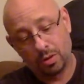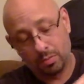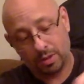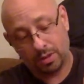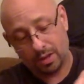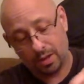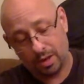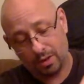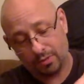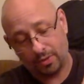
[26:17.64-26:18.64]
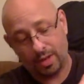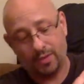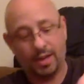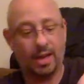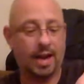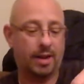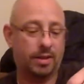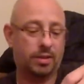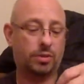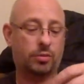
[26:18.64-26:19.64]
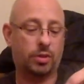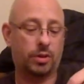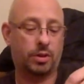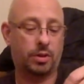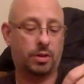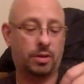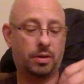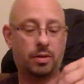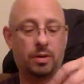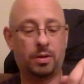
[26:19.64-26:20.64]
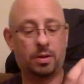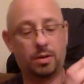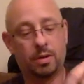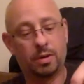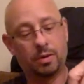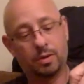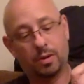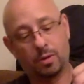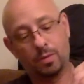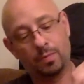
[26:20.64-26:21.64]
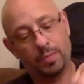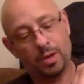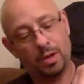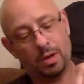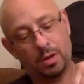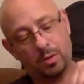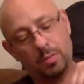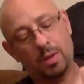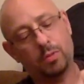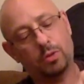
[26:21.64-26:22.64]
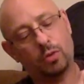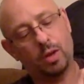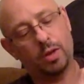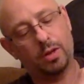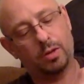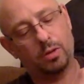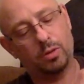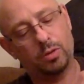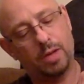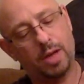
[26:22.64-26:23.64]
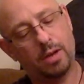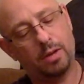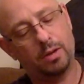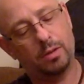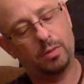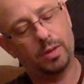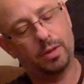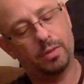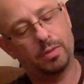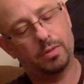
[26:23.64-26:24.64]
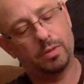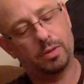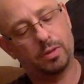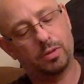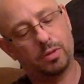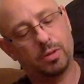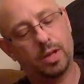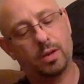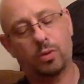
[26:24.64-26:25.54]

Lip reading: But the flavor you get out of this is really good. So maybe we'll try it close down a little bit. Let's close down the